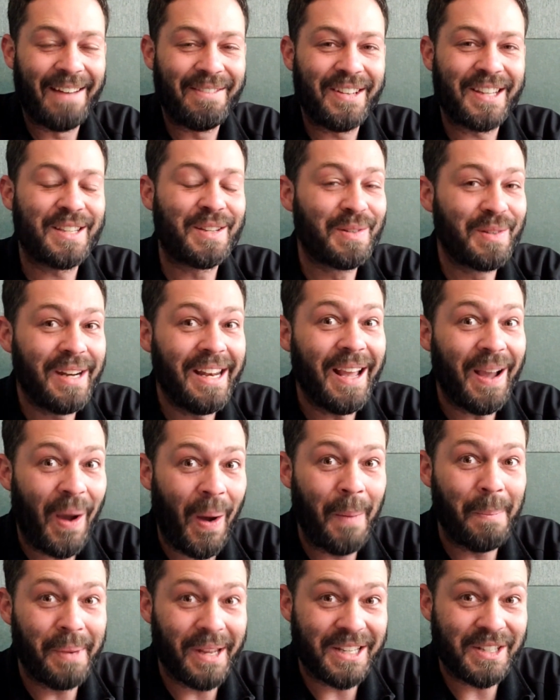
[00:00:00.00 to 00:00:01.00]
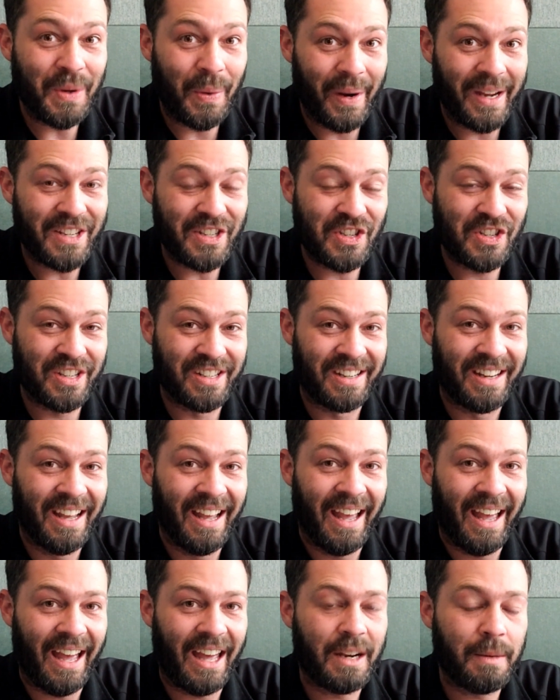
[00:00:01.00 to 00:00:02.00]
It's a really complex question,
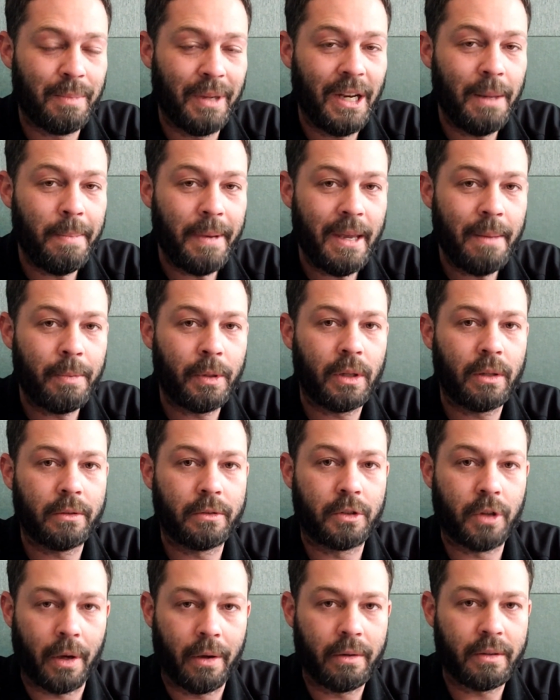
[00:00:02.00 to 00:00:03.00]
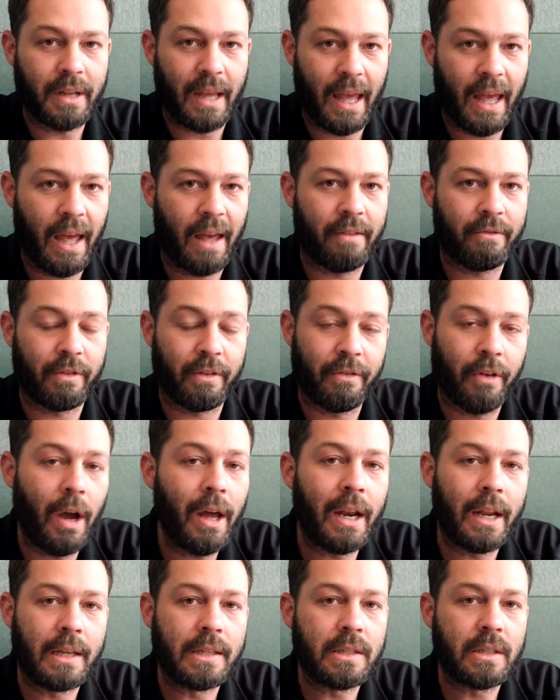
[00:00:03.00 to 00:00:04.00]
and many people don't have the
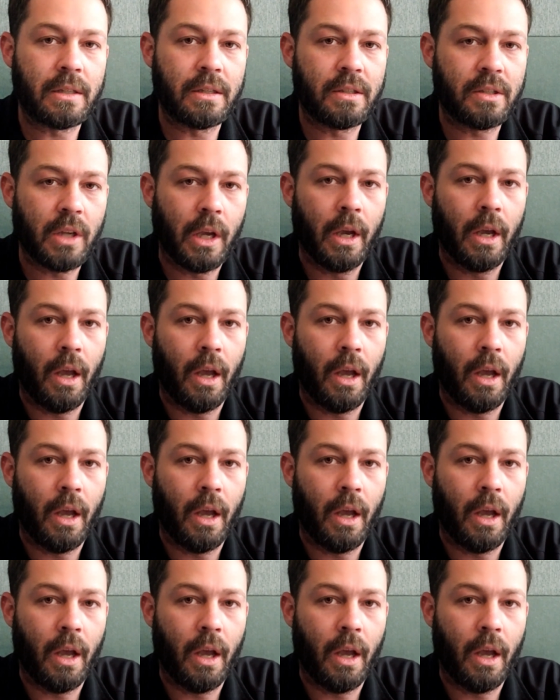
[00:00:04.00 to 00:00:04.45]
finances